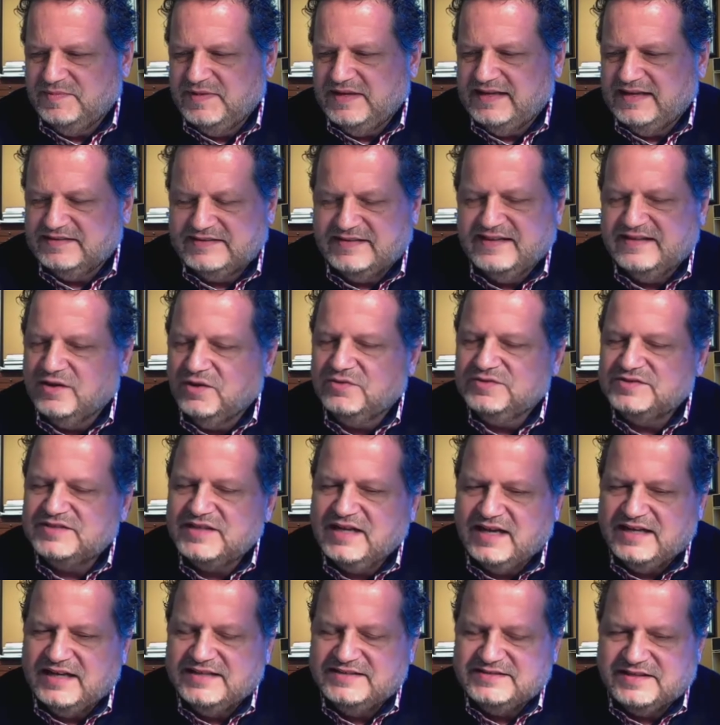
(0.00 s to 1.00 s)
those
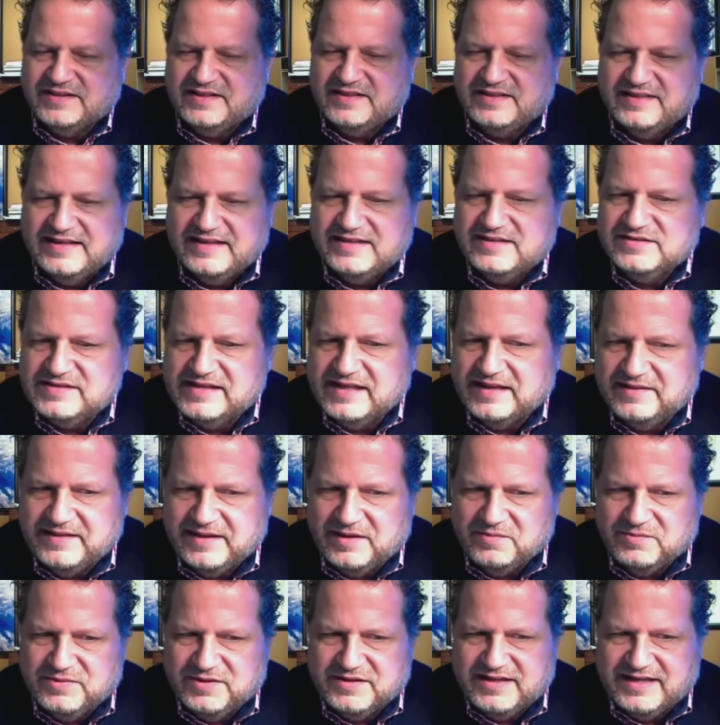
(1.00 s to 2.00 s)
kinds of things
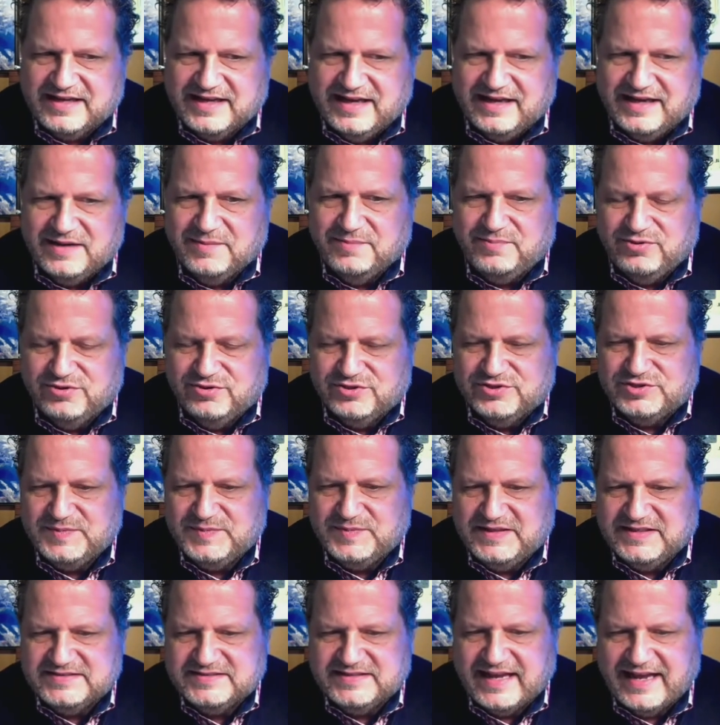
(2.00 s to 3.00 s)
that really kind of push me
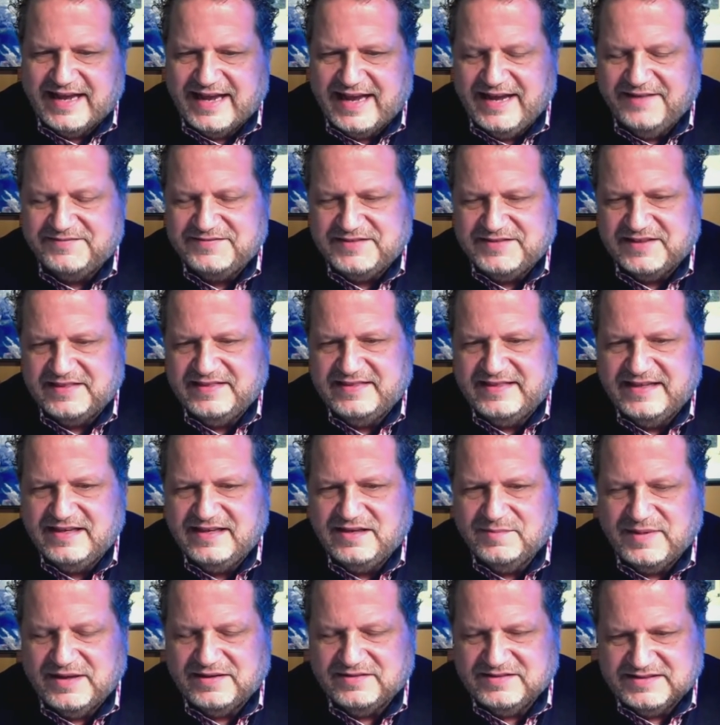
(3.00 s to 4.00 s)
to say I have to think
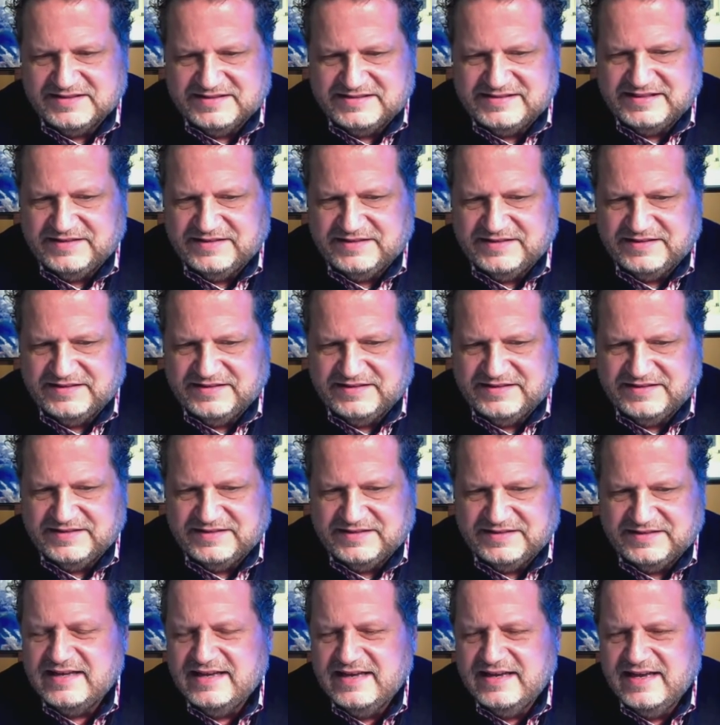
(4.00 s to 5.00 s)
about this differently.
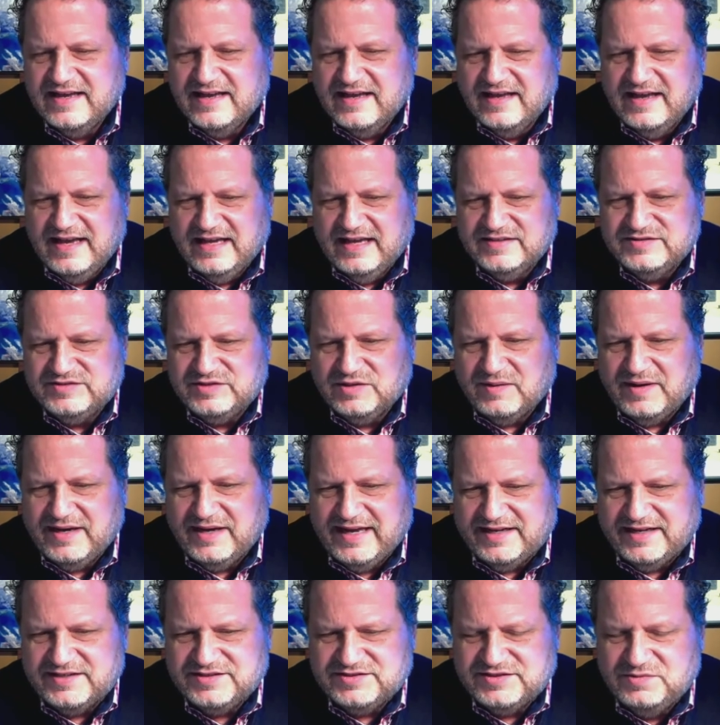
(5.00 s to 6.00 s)
And so I
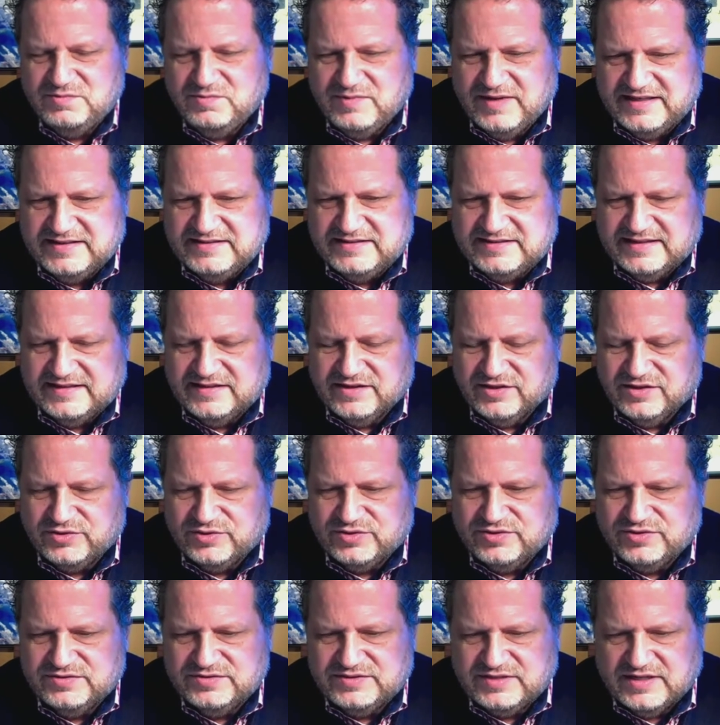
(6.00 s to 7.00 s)
actually went and
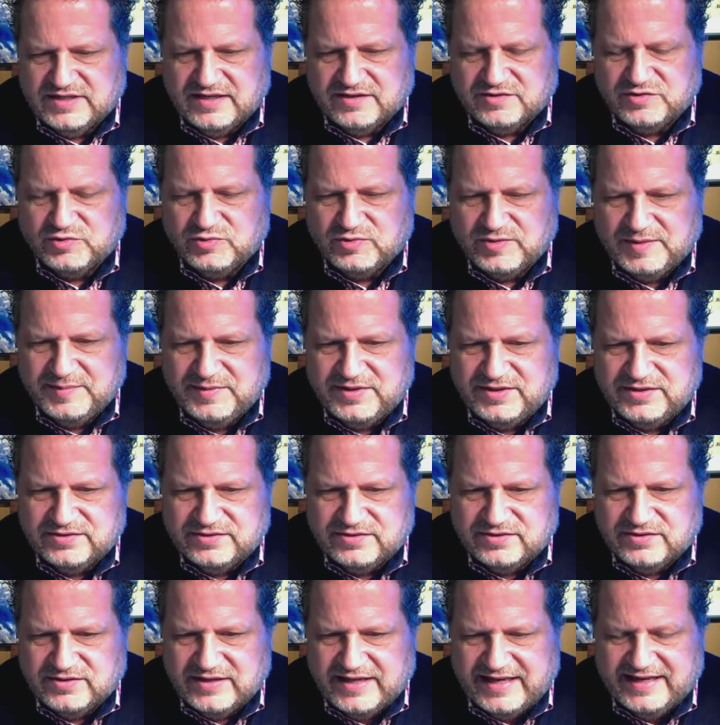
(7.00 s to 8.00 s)
learned
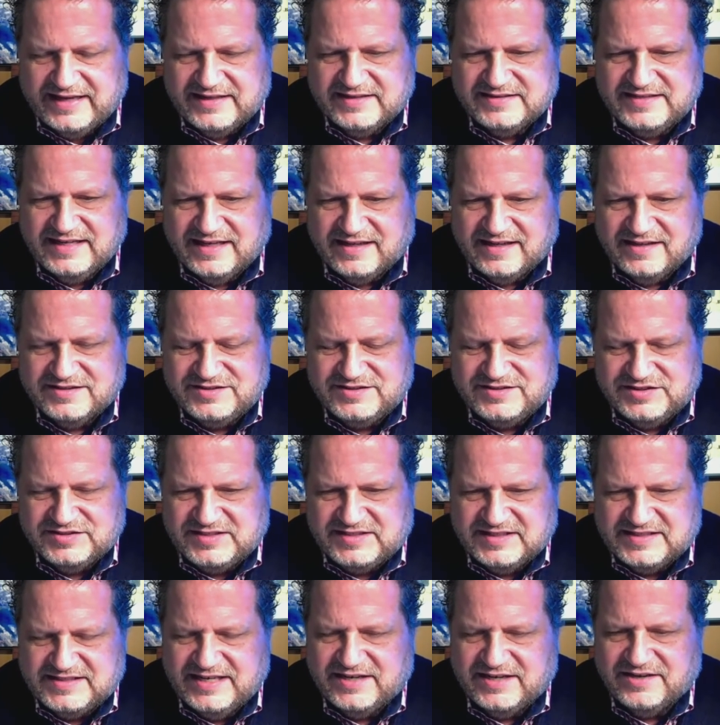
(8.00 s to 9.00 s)
criminal and intelligence
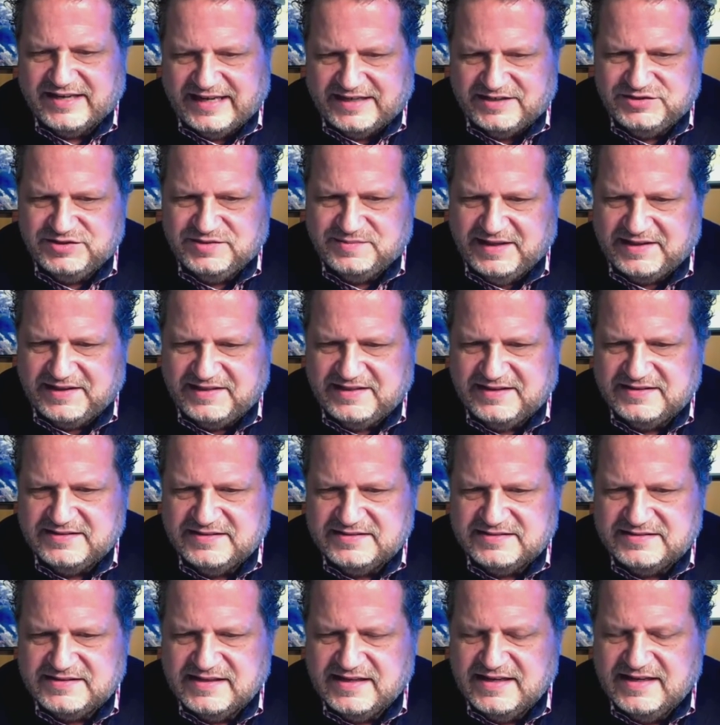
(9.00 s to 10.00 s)
interrogation
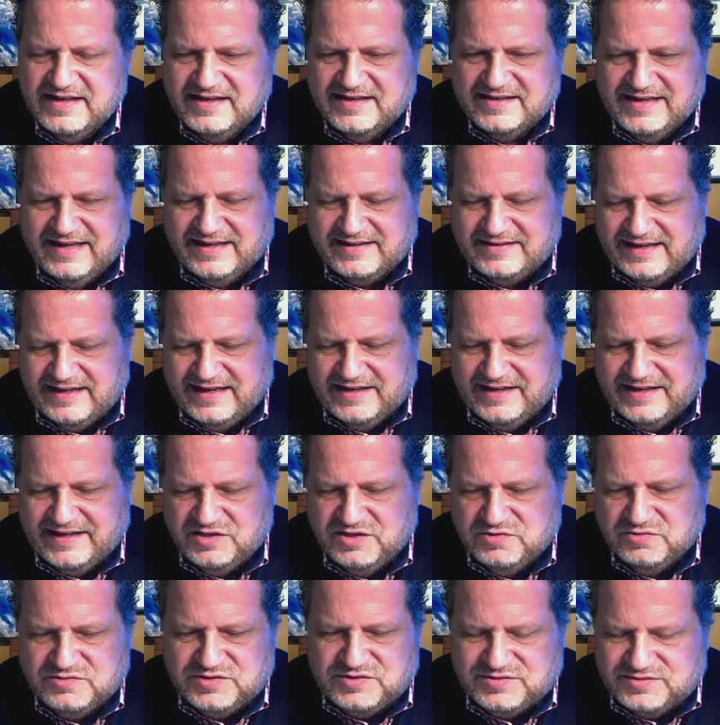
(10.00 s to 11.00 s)
methods. Not that I
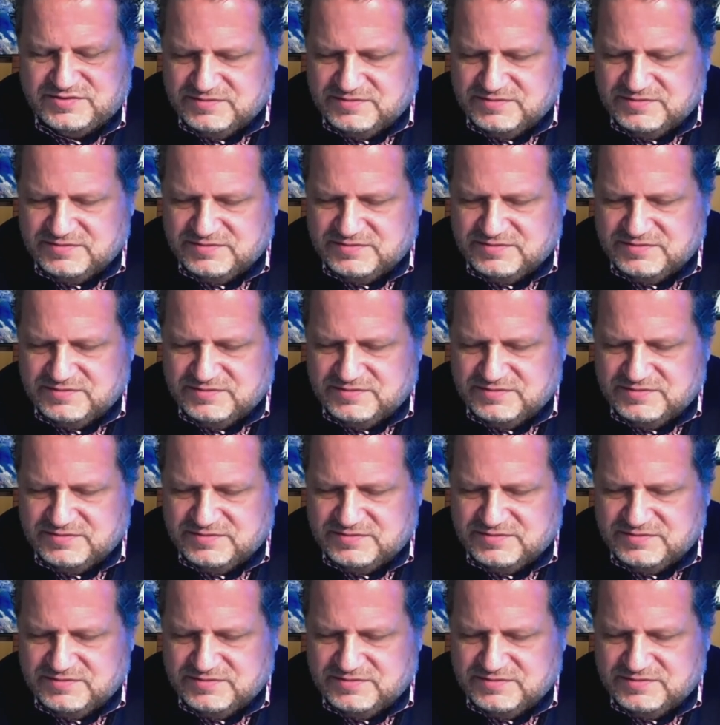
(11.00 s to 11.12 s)
use,